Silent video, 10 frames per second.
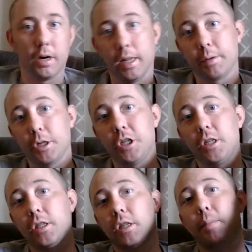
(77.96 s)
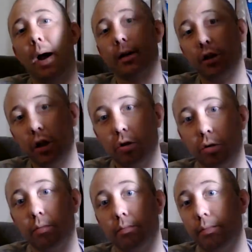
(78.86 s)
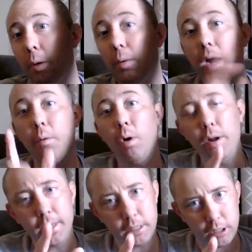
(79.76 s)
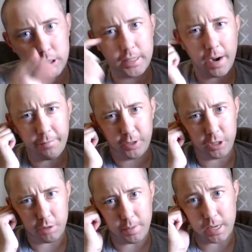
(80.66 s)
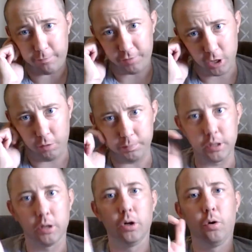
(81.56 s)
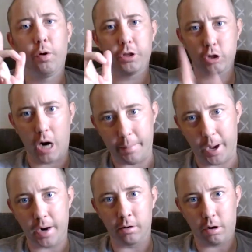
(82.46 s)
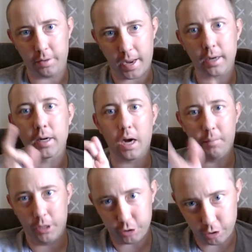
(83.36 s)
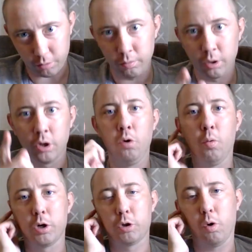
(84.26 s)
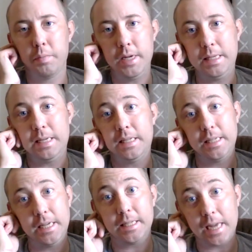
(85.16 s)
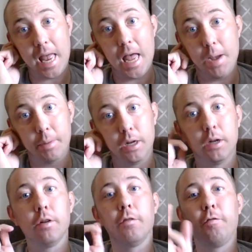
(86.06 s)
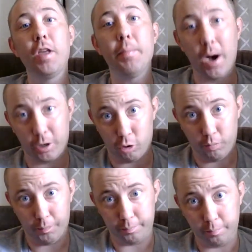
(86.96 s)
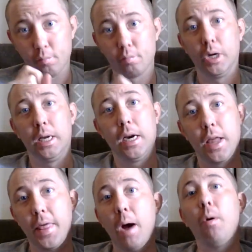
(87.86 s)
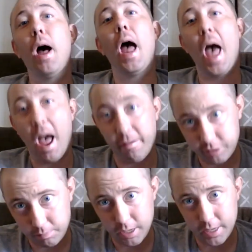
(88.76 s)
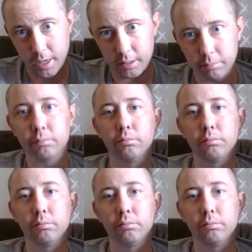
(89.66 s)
Especially since this box is huge. But we got one that's definitely going to be filmed with the tripod and all that coming soon, which will be the CSM V-buckle. That will have to be done